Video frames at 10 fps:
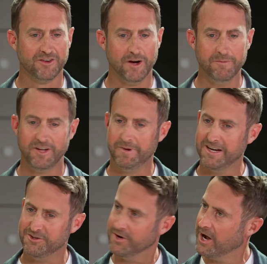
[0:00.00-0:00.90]
So MCP,
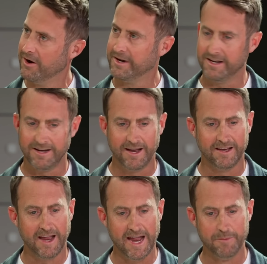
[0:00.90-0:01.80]
as you know, it, it,
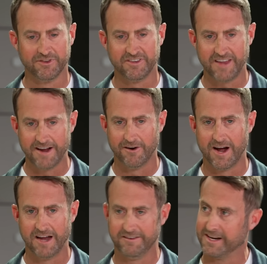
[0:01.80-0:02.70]
aims to
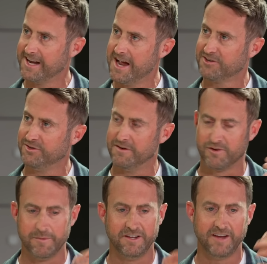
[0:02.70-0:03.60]
standardize the connection
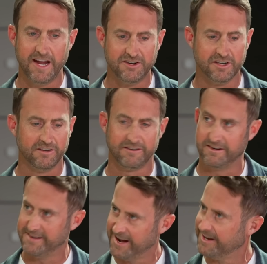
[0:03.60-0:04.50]
from these agents to
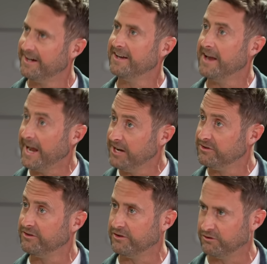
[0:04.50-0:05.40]
data and
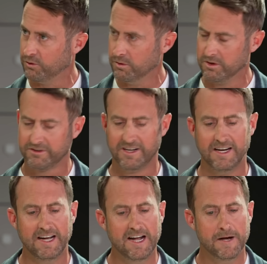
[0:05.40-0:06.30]
agents to tools,
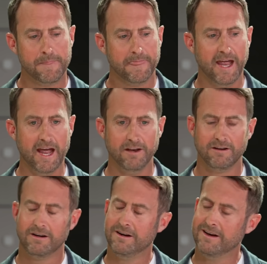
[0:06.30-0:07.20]
and
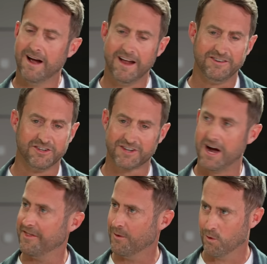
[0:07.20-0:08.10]
it's just
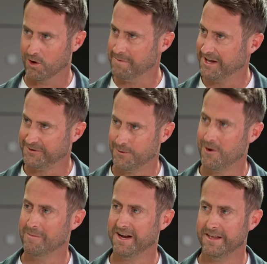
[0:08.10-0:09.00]
caught in the world by
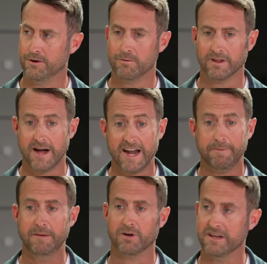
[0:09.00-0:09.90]
storm. I think a lot of
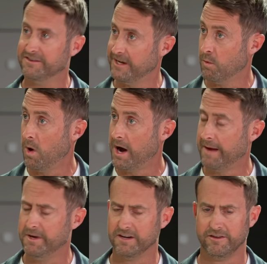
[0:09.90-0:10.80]
people can see why,
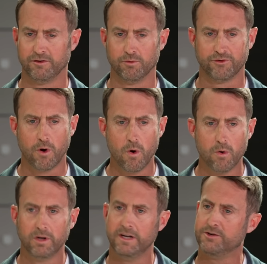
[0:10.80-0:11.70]
because this will
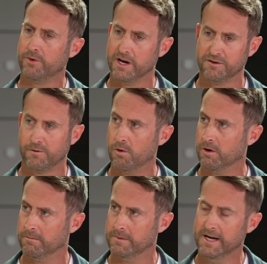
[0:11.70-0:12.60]
totally
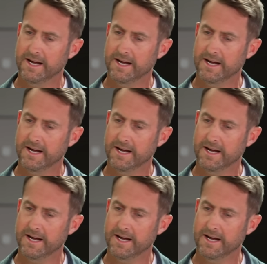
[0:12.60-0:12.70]
transform